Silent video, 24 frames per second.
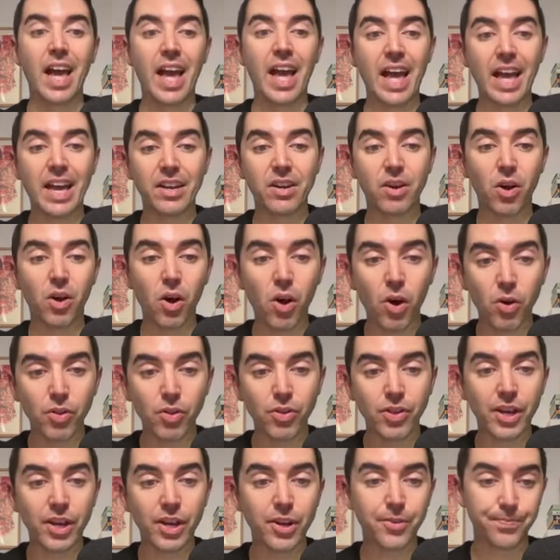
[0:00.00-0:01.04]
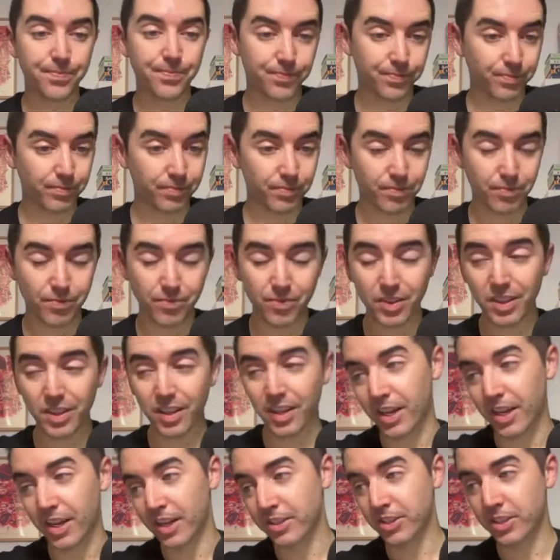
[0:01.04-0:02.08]
at all there.
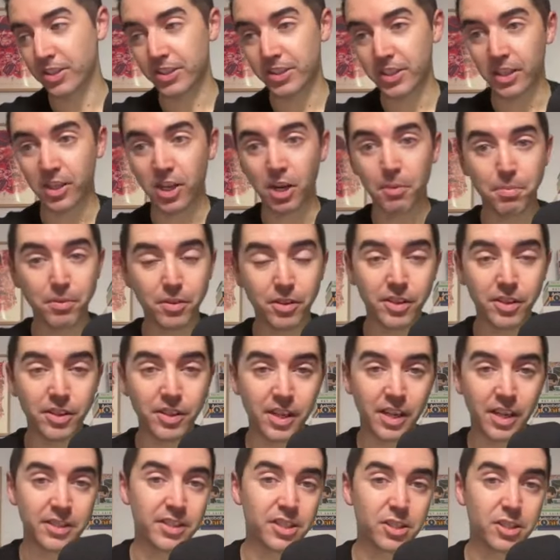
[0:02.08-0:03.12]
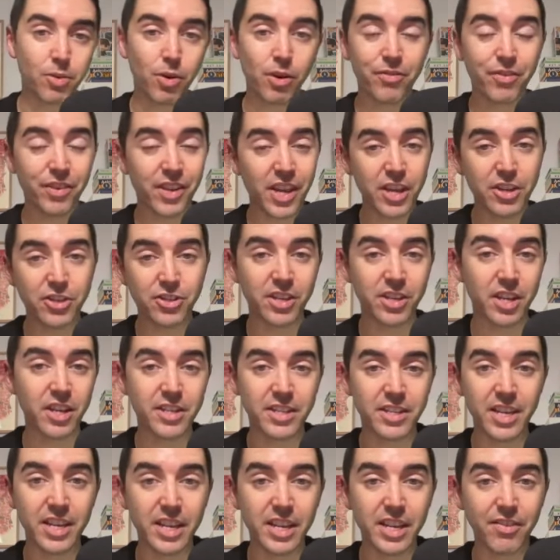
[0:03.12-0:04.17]
Just a couple of disqualification and
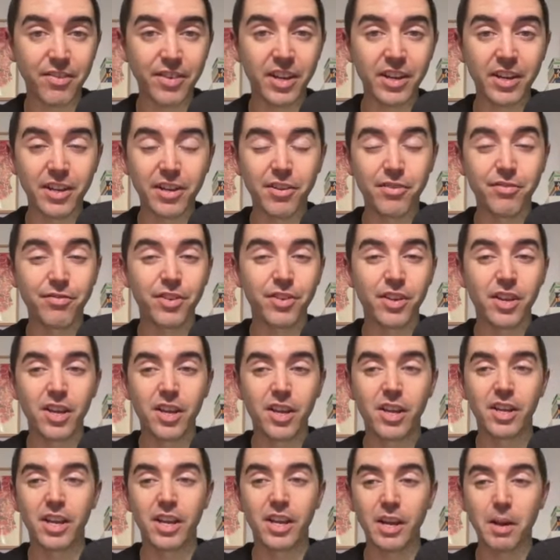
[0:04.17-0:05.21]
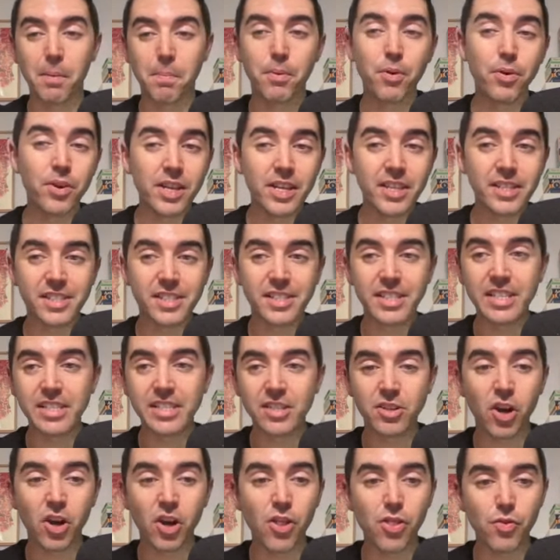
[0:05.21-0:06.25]
DNF kind of put his
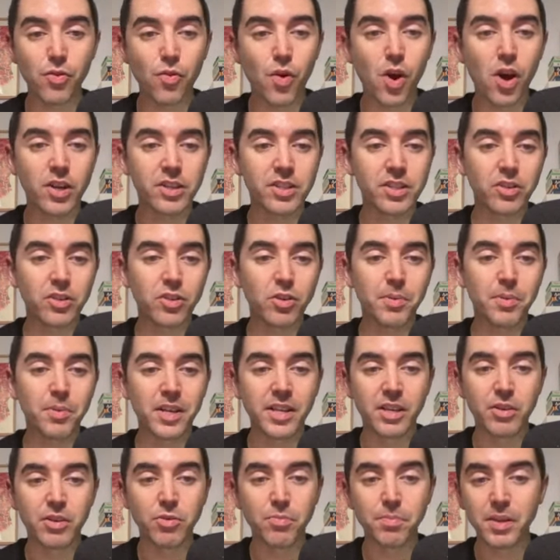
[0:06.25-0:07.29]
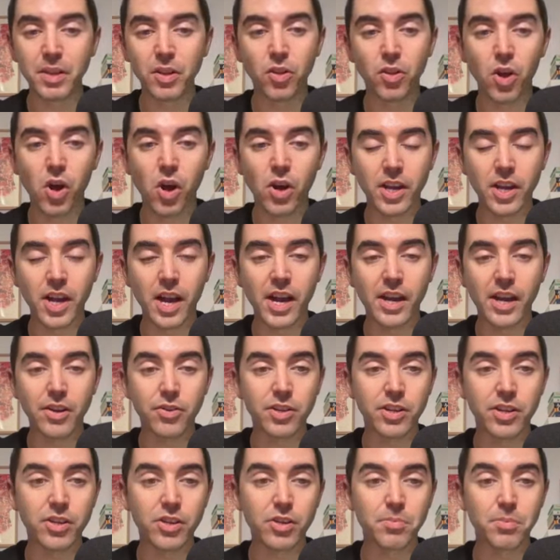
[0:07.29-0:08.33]
season on the rocks a little bit, and he would be a lot
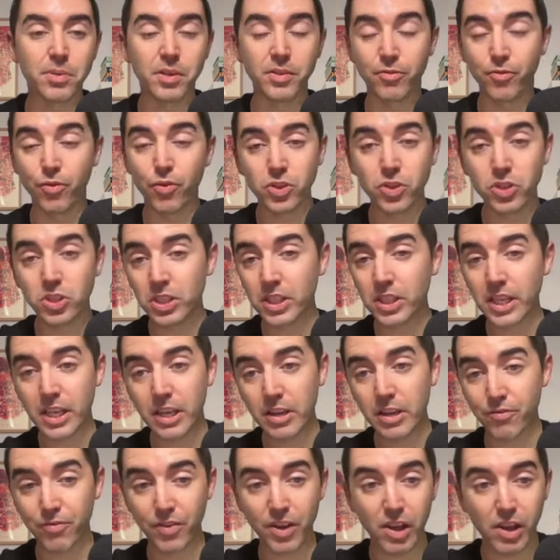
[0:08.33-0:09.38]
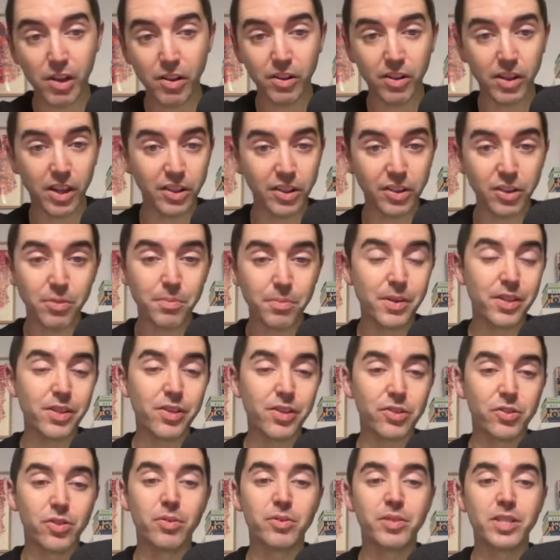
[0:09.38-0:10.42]
higher here. But fortunately, he fell a little bit
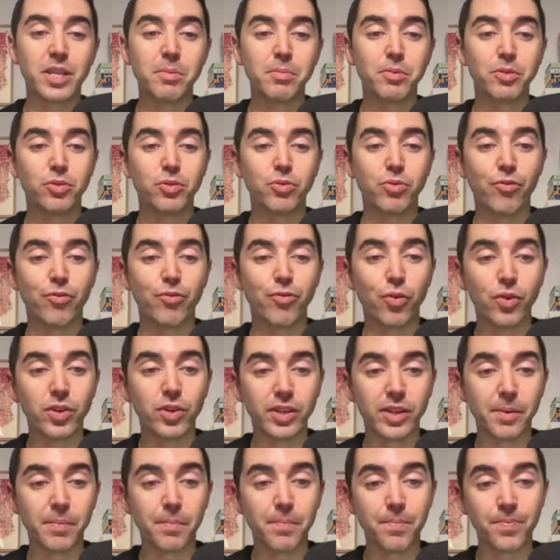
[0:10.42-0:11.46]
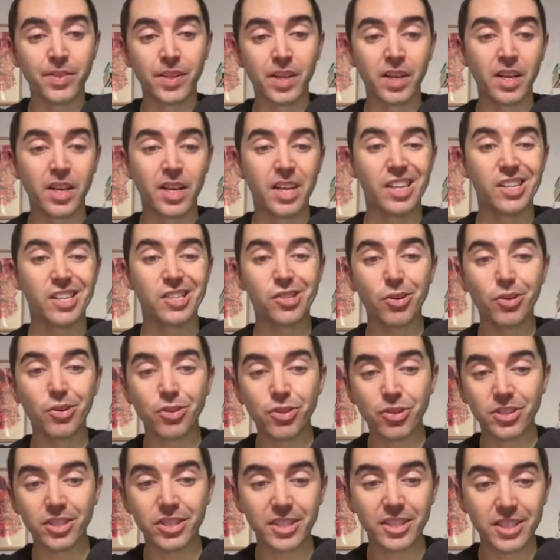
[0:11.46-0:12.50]
there, so I was able to afford him. So
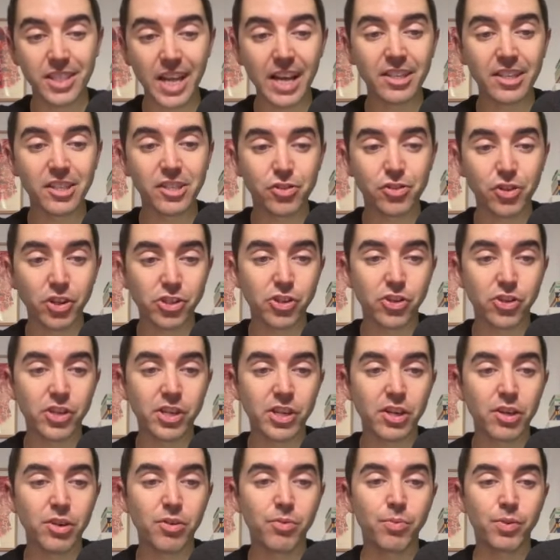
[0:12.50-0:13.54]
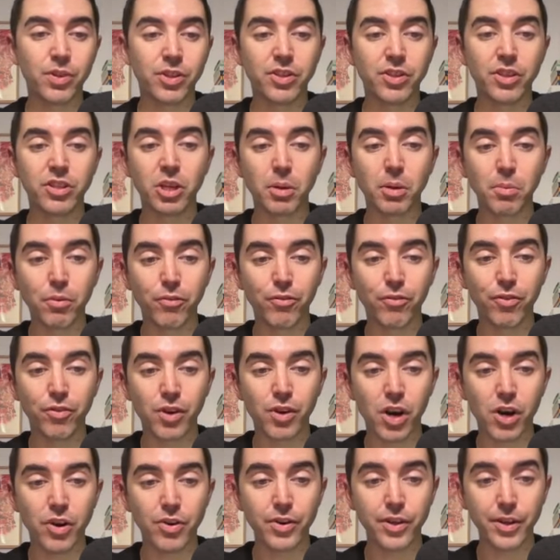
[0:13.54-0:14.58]
there's this kind of structure here with the double
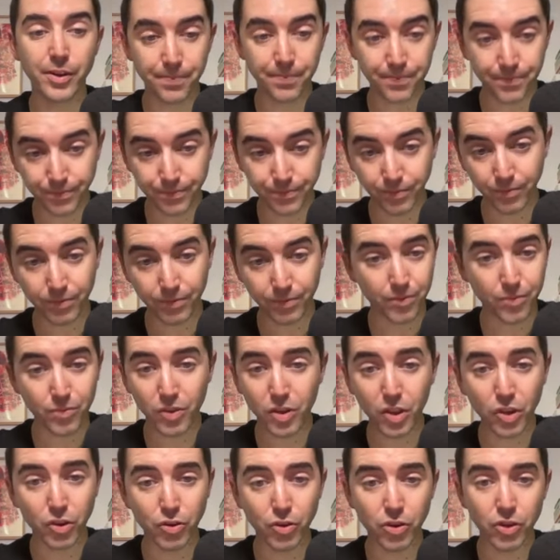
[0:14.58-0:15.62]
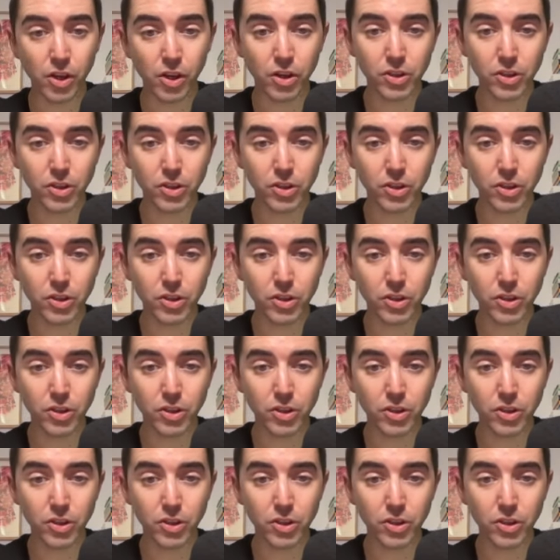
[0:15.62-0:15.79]
Ferrari. You could